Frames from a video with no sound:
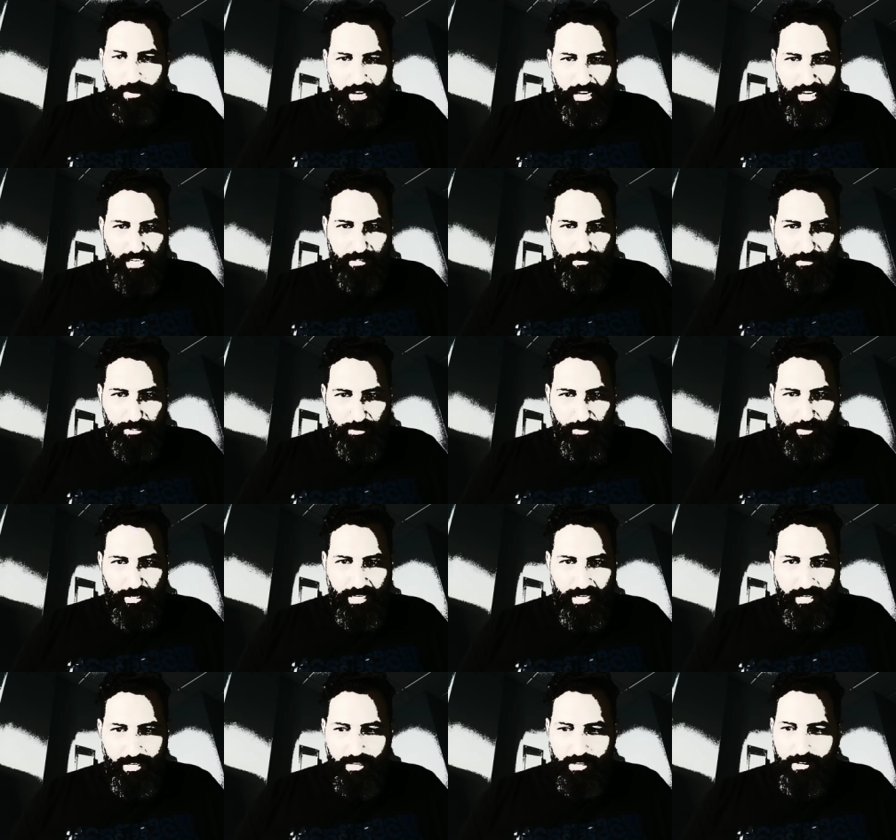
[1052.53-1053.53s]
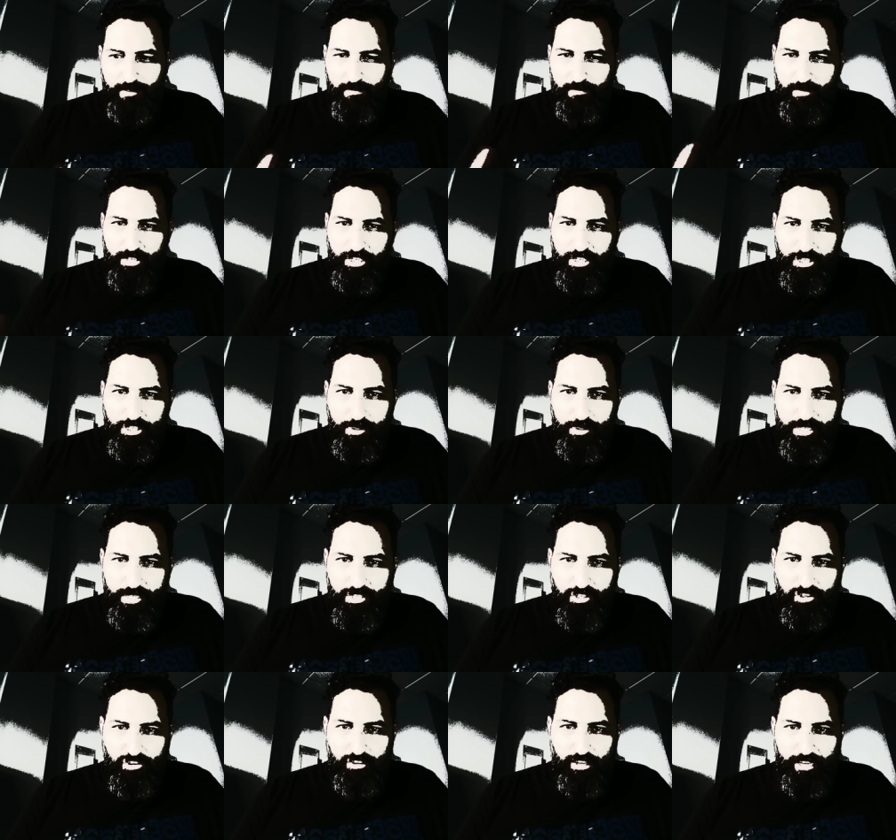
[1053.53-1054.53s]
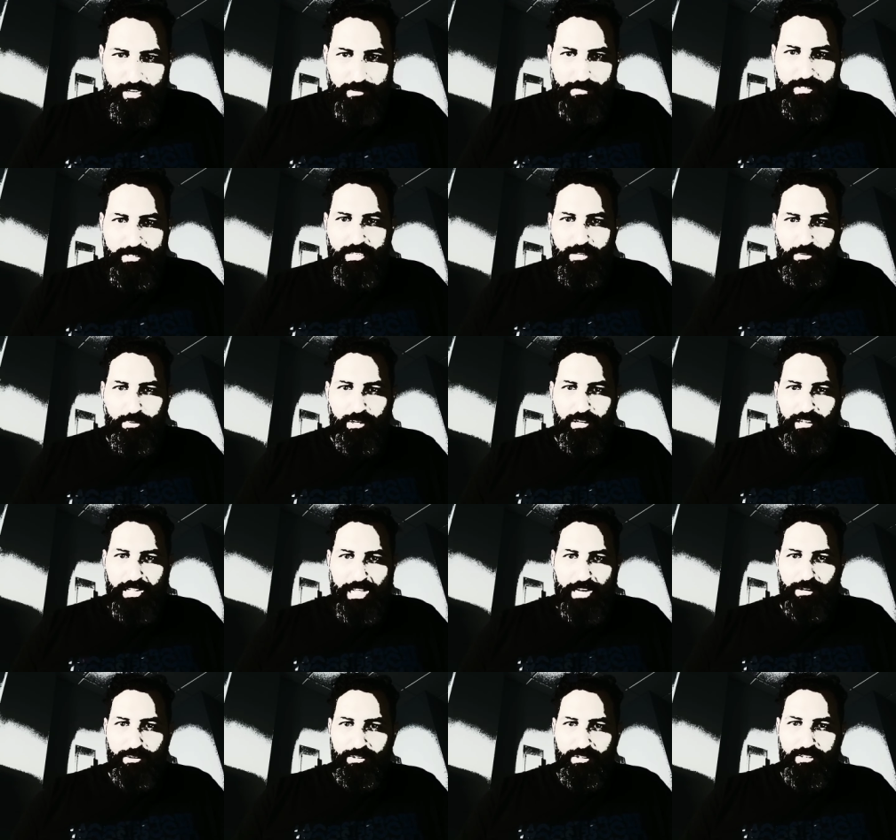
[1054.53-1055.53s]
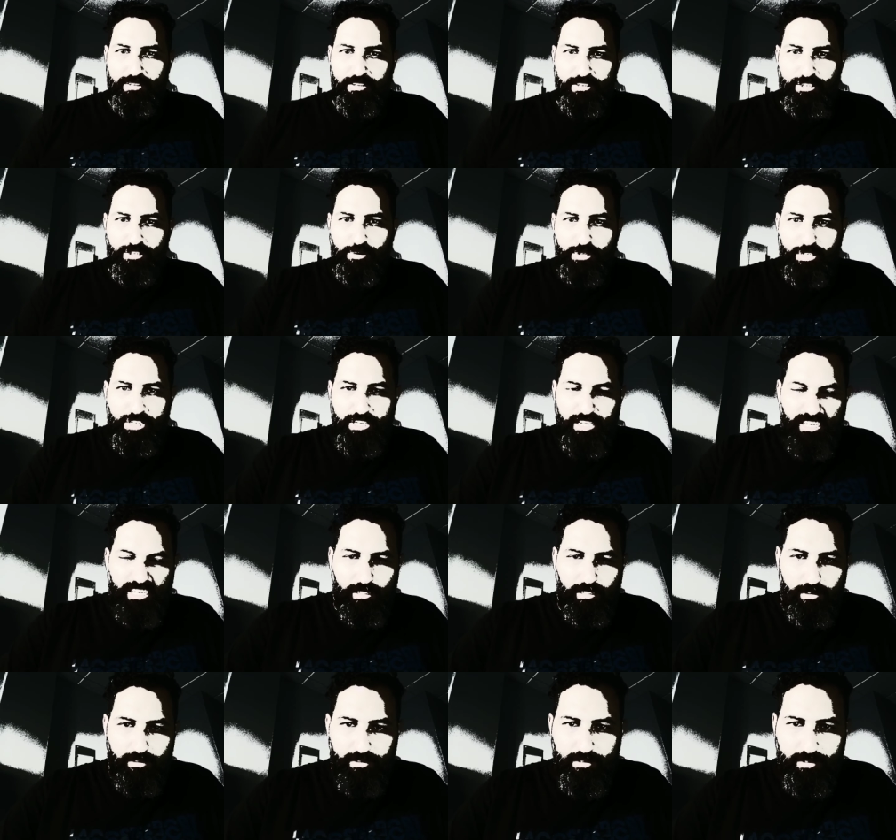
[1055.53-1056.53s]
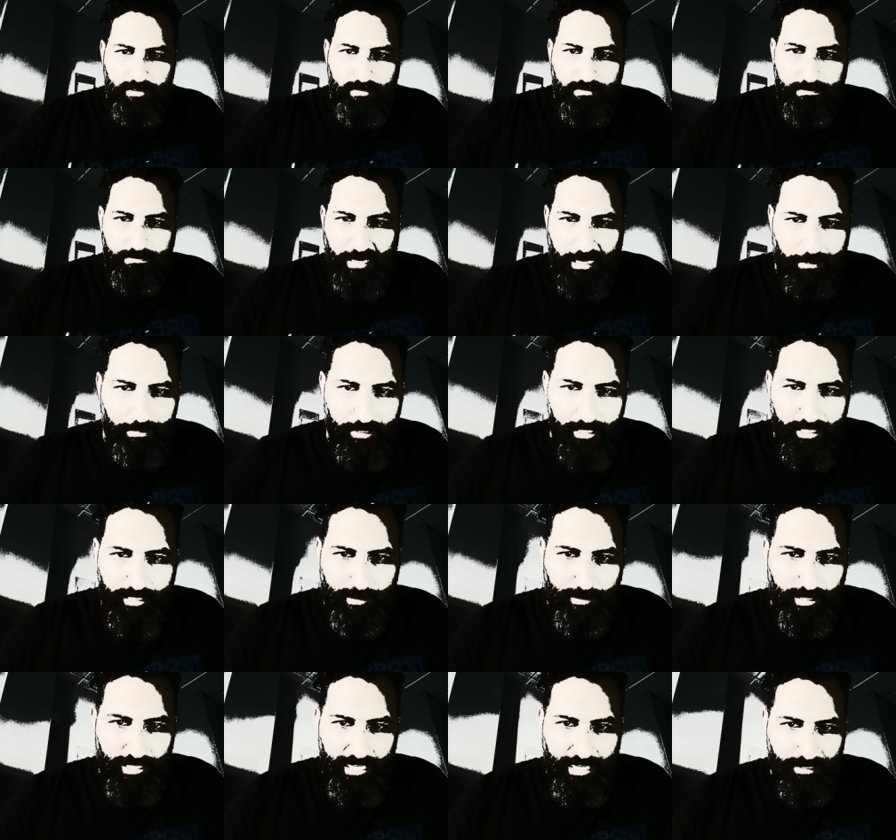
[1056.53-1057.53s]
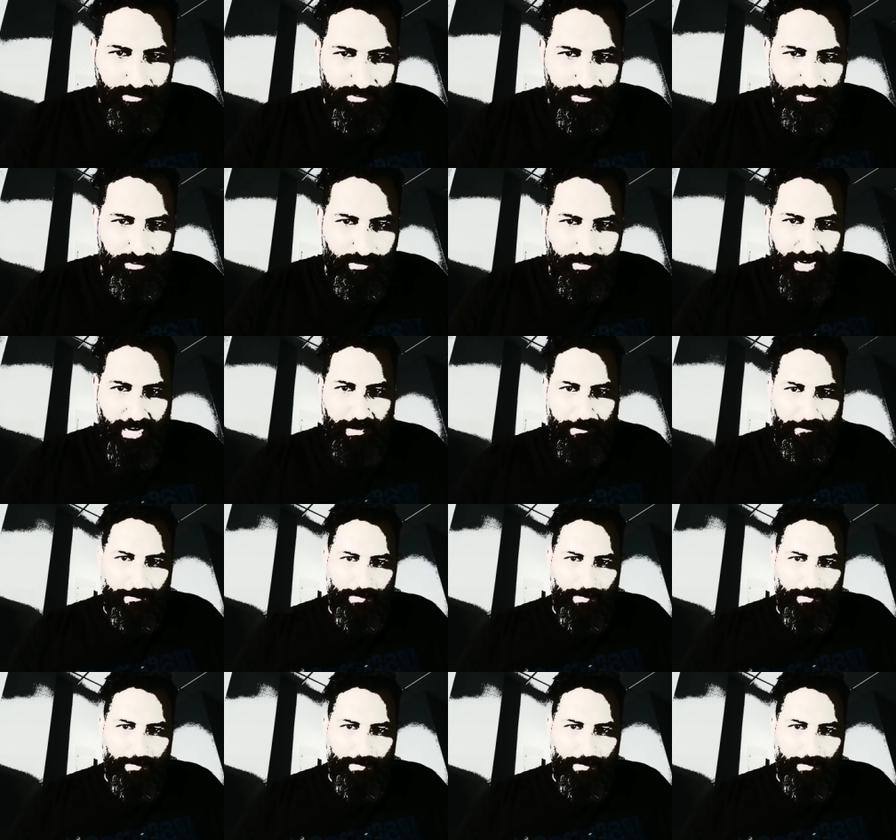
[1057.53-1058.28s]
on between the Jewish tribes that were allowed, the Jewish hills people that were allowed to remain,